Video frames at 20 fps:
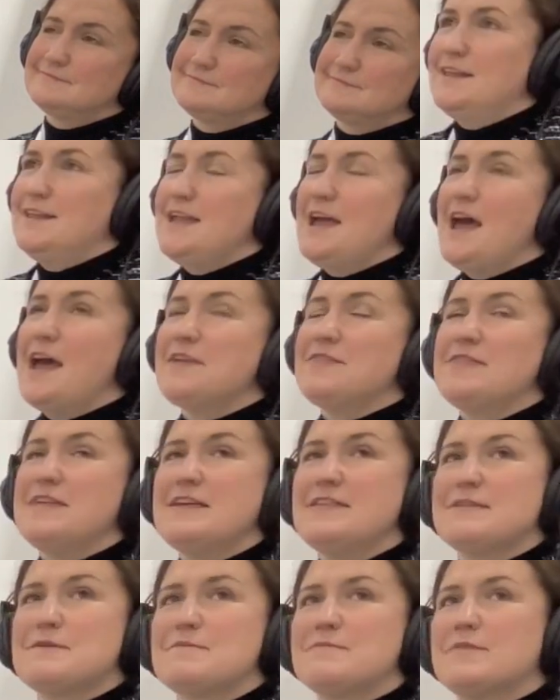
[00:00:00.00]
Yeah, I think
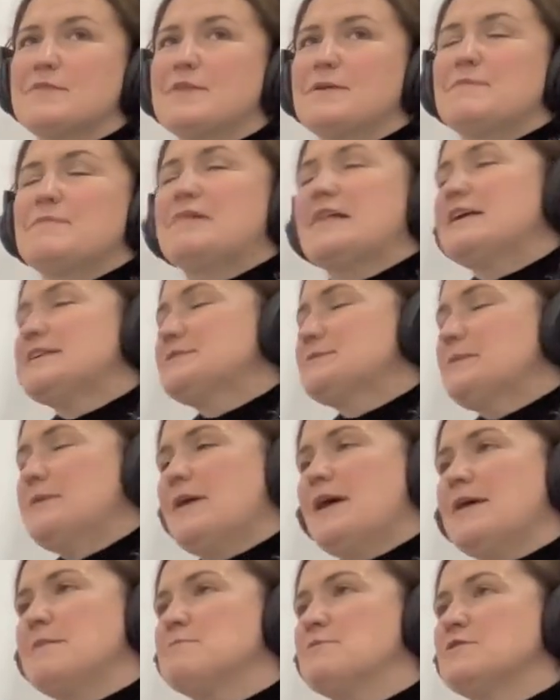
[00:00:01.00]
the place where
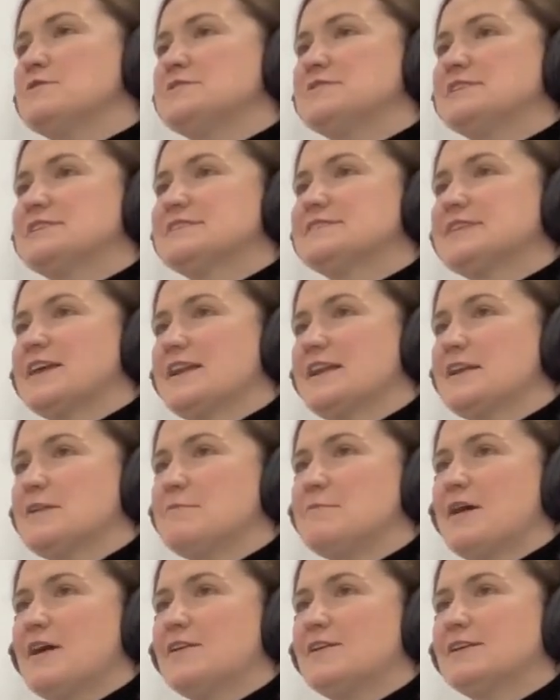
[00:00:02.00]
I'm most excited
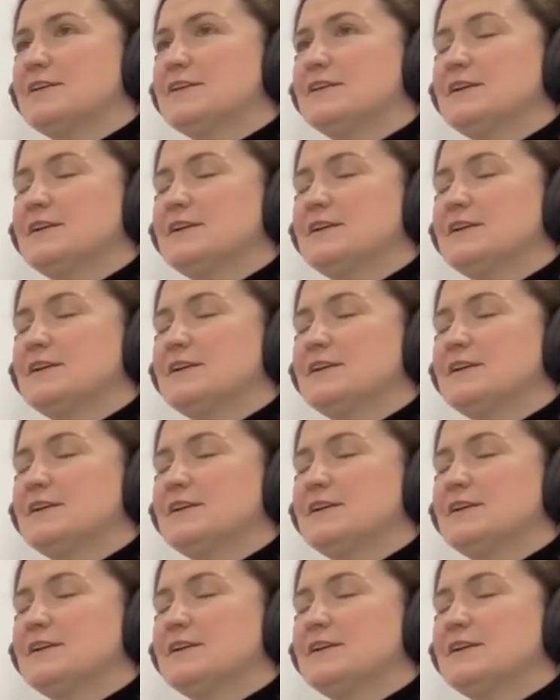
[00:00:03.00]
about it